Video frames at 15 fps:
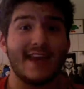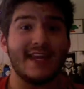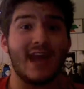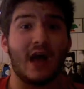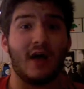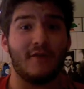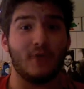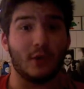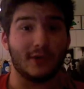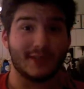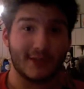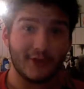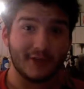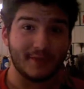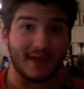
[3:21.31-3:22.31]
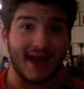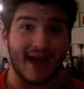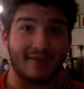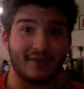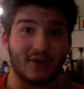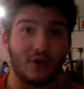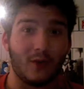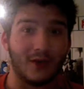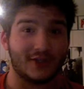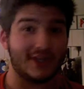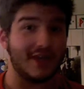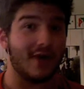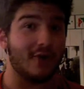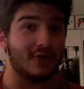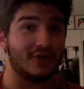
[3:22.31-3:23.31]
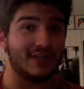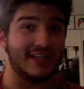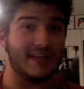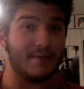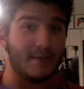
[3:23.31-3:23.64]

Now, if you'll excuse me, I have to go watch the Ocean Deep